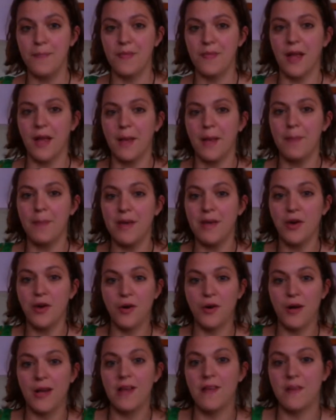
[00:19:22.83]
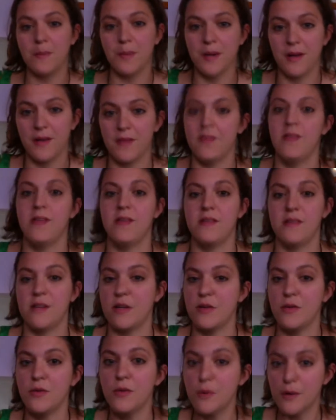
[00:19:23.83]
like be a crazy person that's
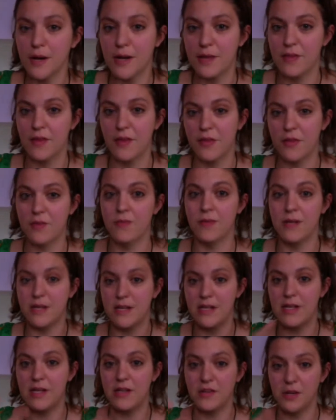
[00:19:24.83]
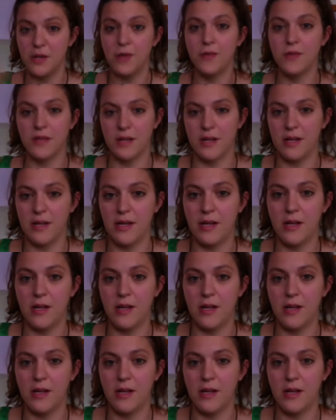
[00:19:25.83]
ignoring the 3D totally.